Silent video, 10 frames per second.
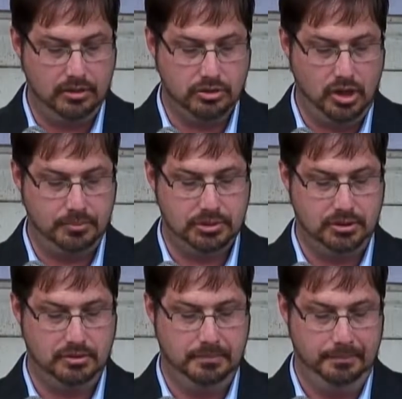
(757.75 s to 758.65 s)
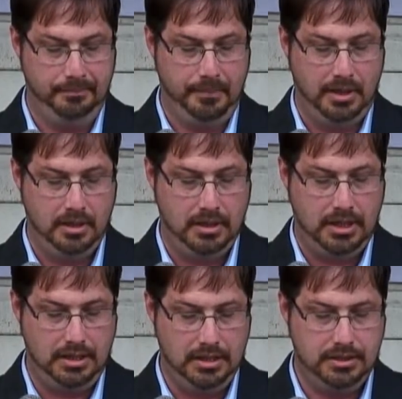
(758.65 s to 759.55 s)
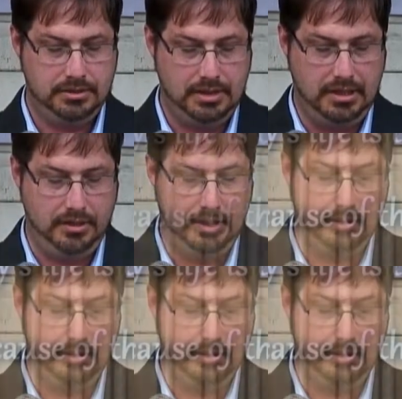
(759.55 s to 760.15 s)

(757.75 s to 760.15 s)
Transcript: Thompson. And he said that